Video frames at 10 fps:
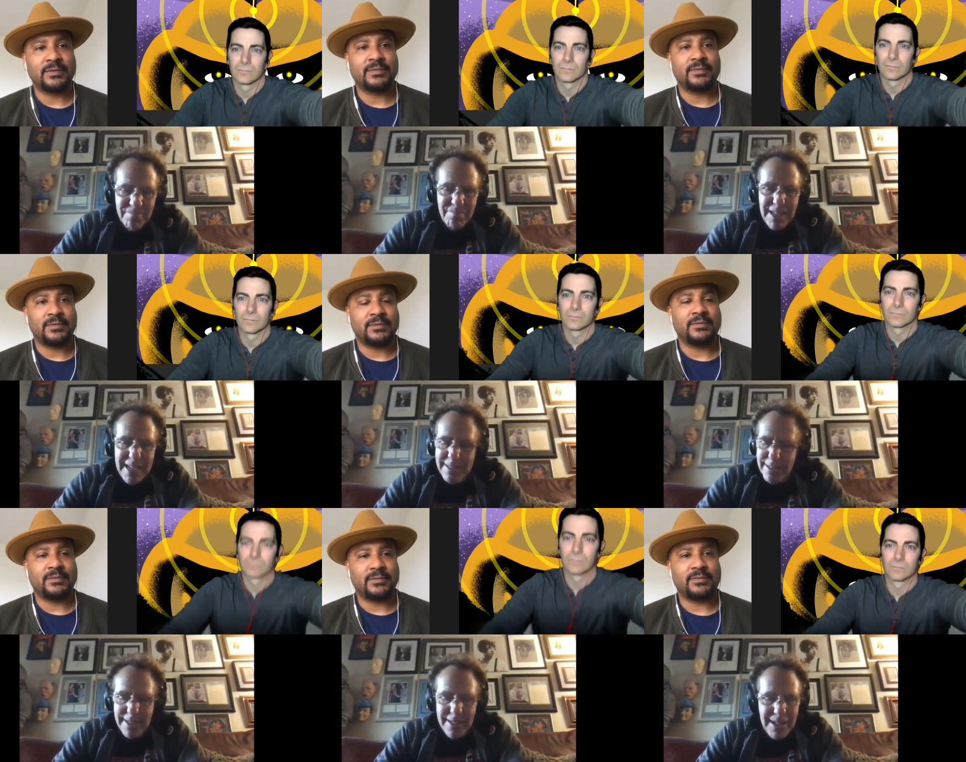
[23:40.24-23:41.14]
Speaker 1: and
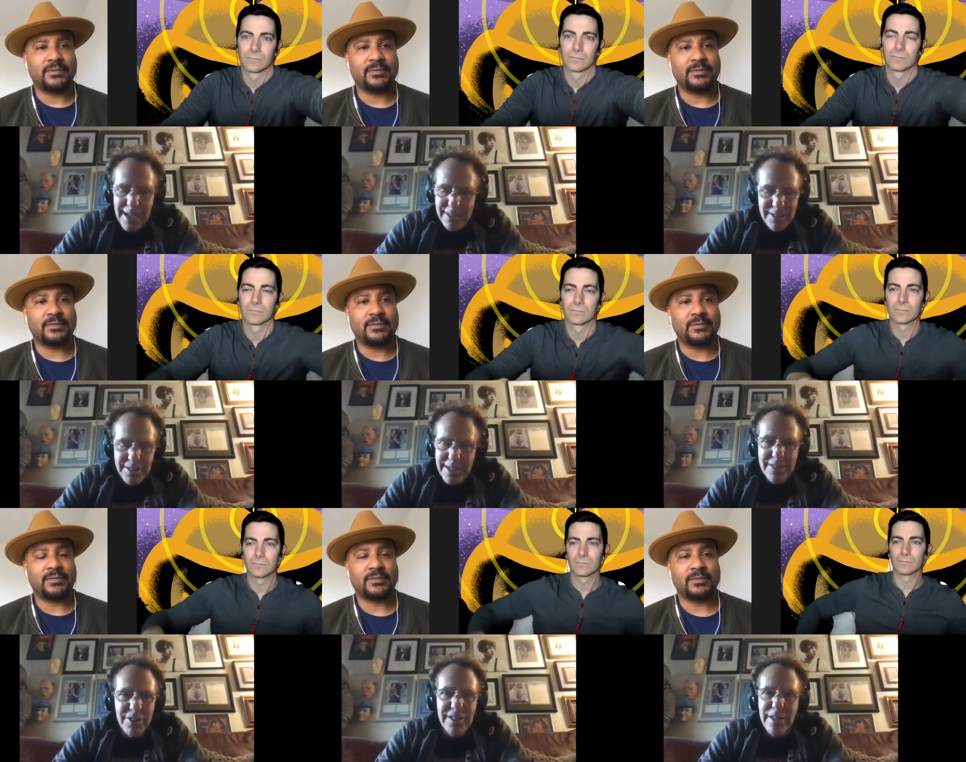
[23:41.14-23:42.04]
uh, I just I
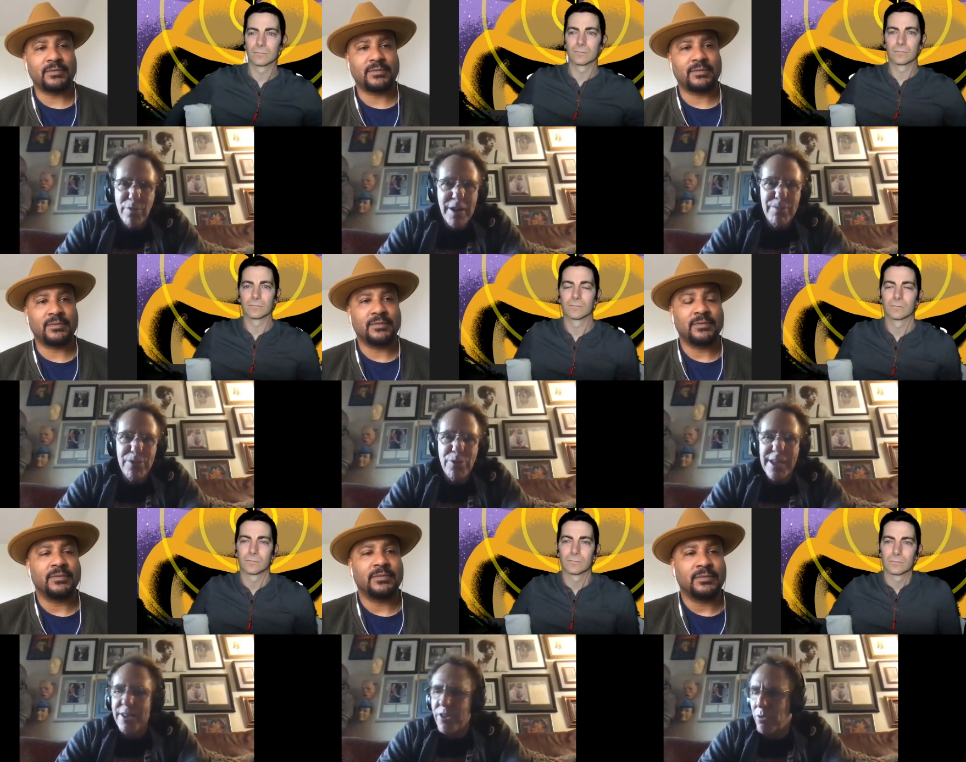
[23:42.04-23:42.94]
just love what I'm doing. You
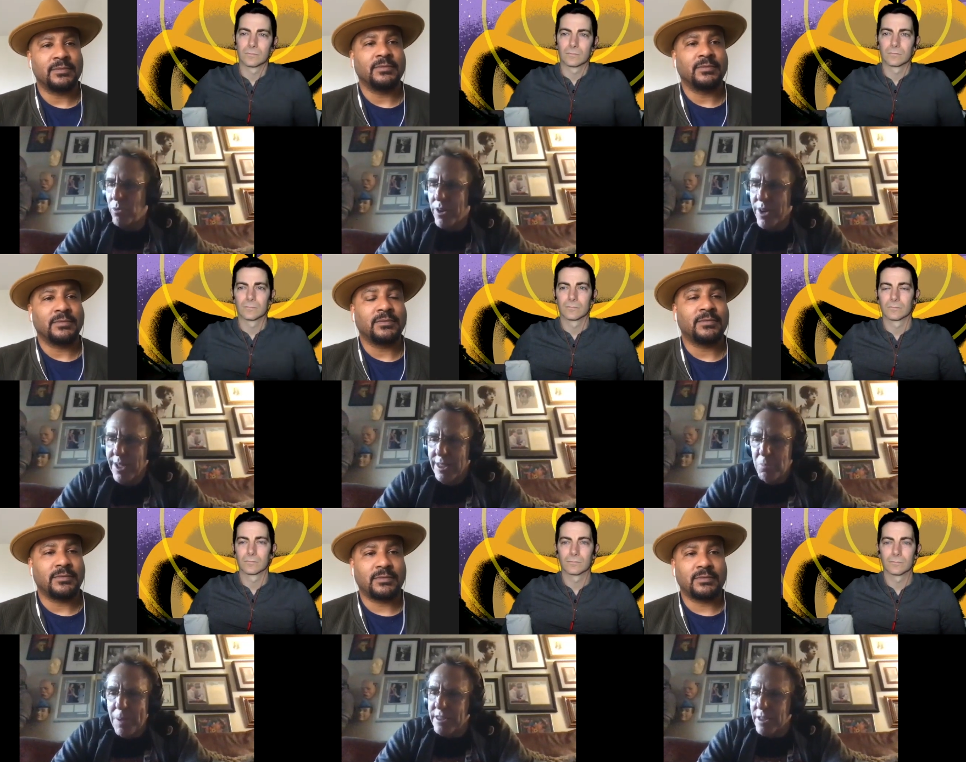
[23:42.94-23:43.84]
know, we're Space
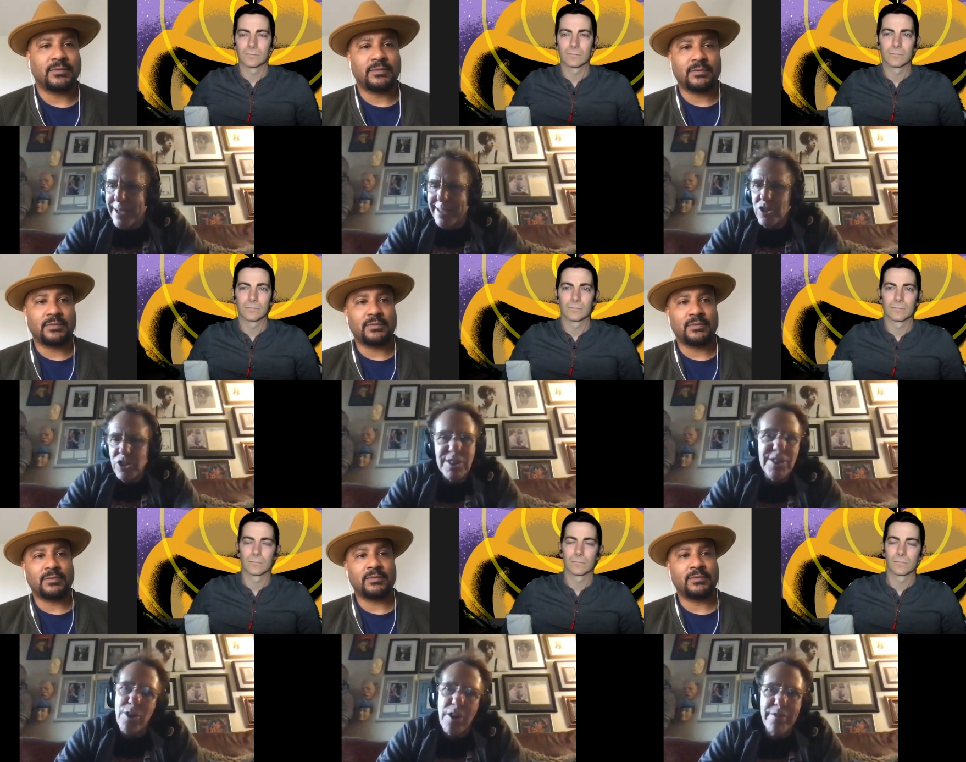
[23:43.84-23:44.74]
Command is just the
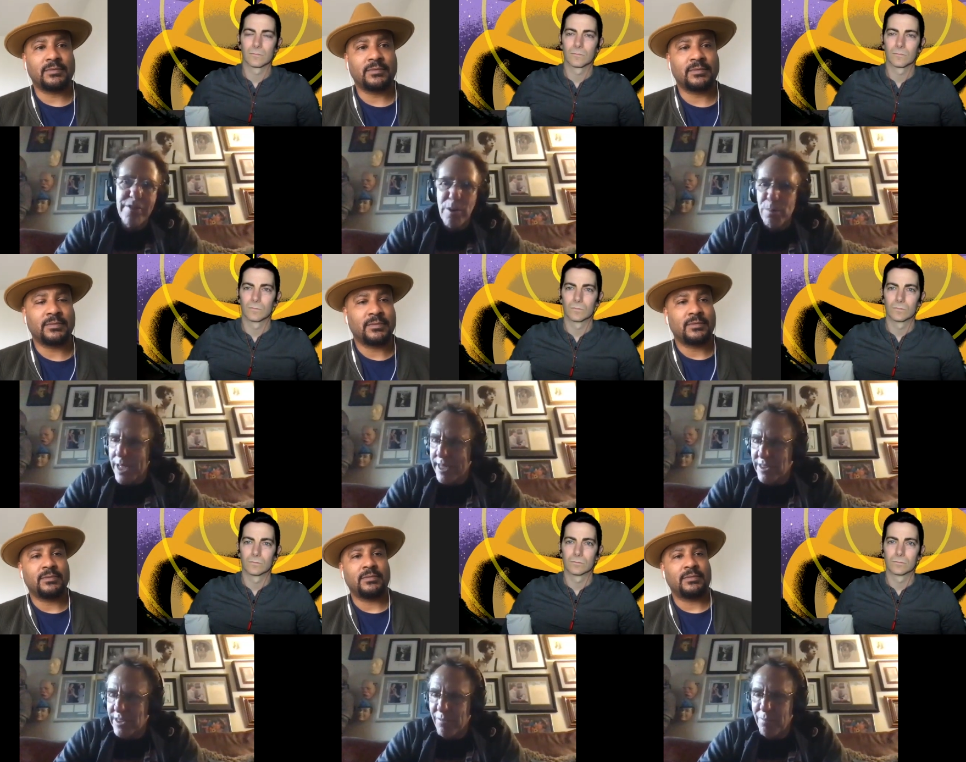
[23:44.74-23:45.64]
start of it. Our plan is to
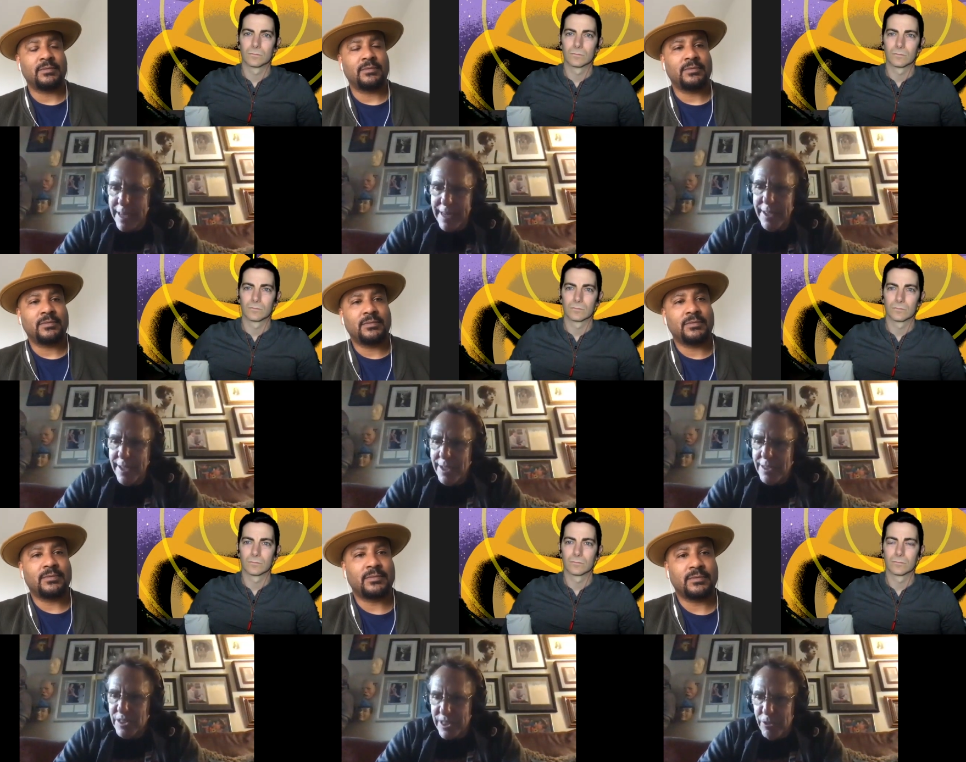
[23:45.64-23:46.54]
have many
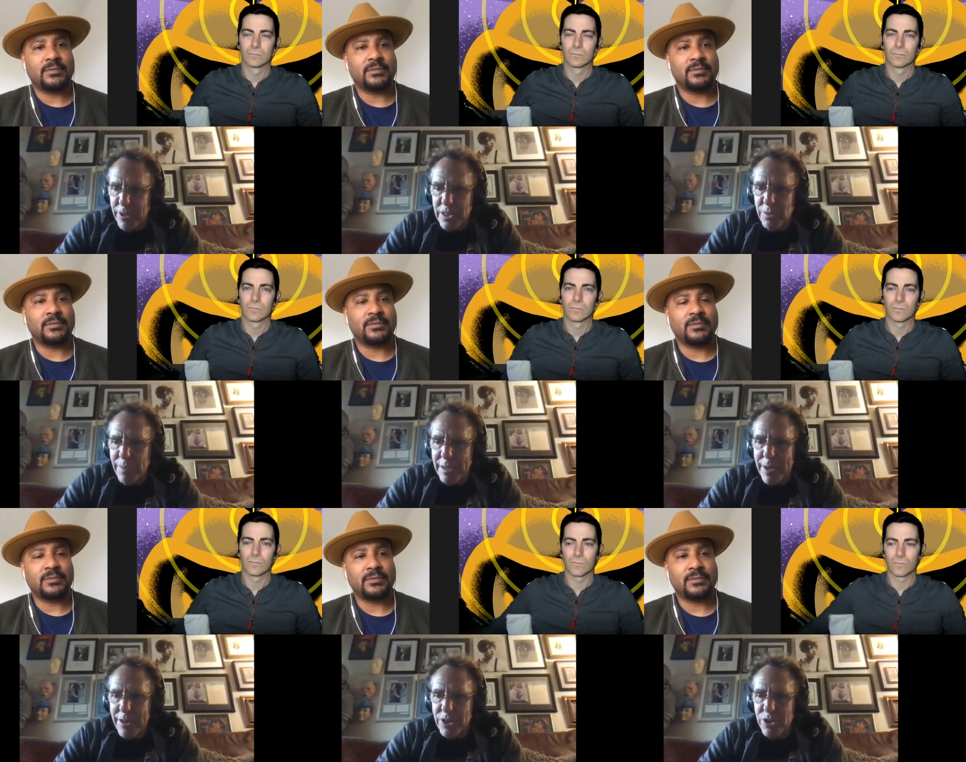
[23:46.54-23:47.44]
series made by our
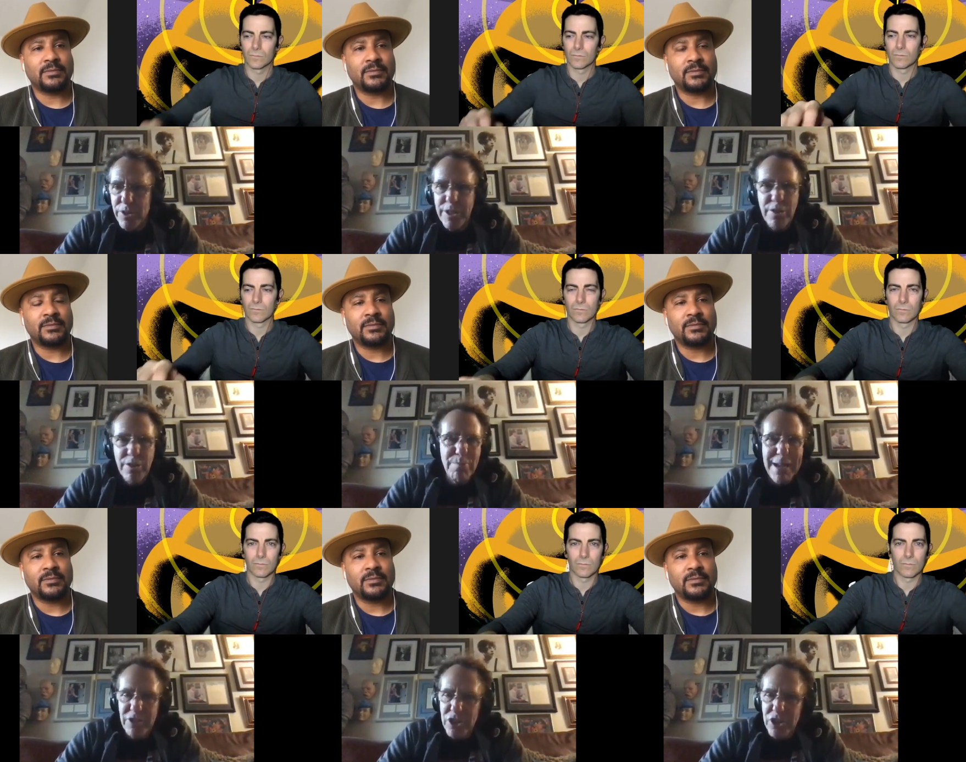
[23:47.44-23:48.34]
studio. There's
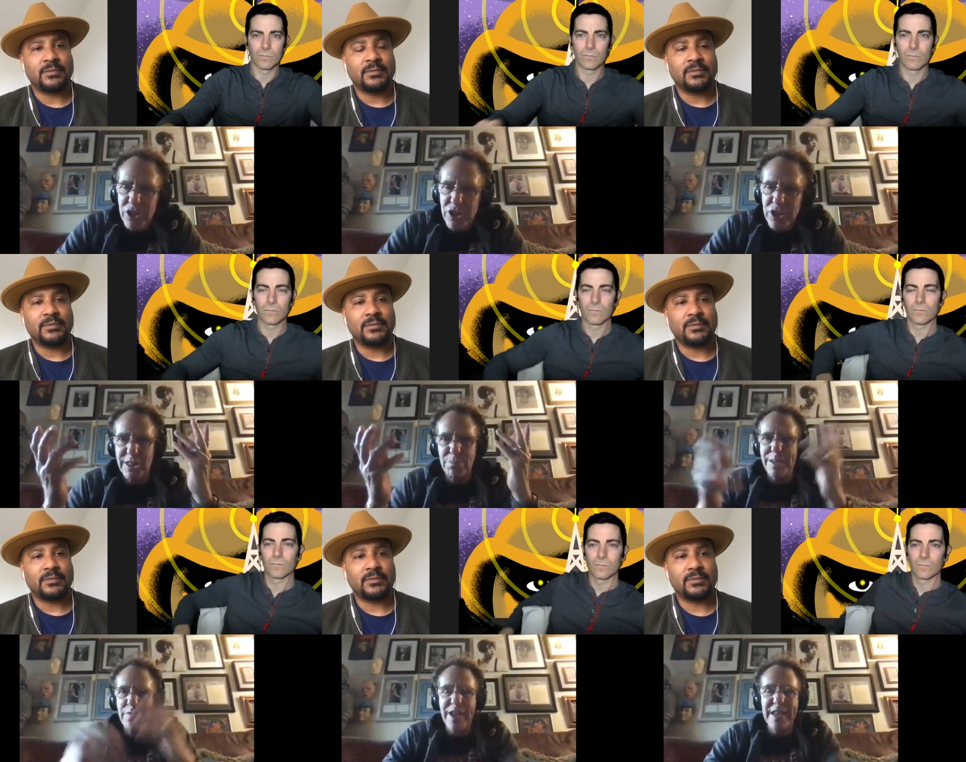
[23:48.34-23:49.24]
Magic Time, which is this big
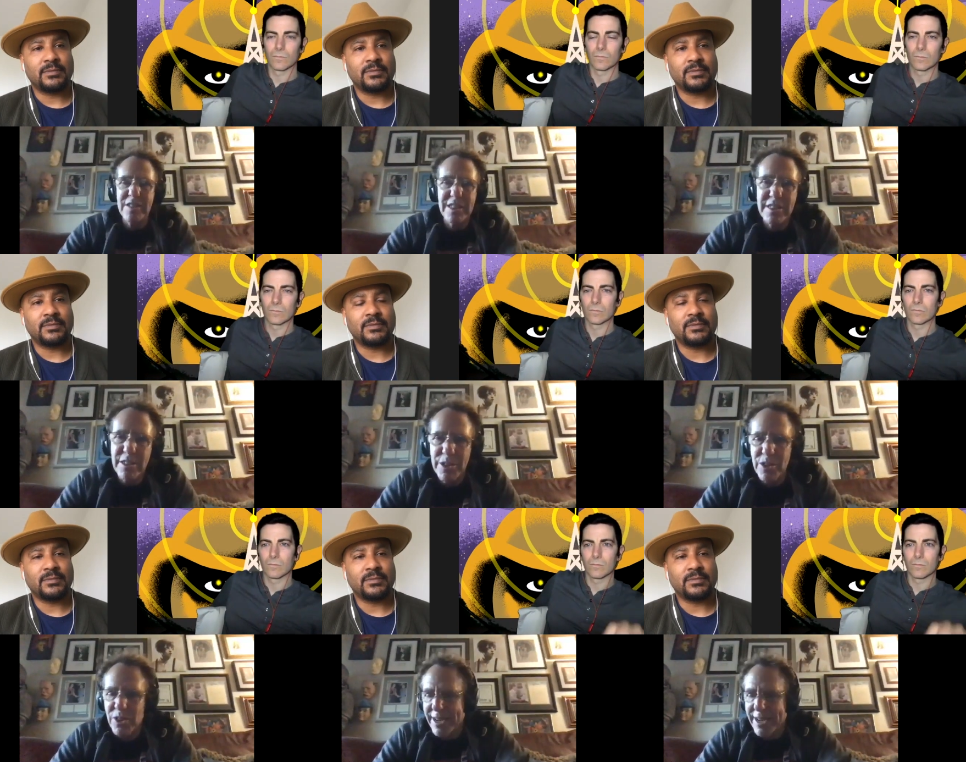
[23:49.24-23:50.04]
fantasy series that I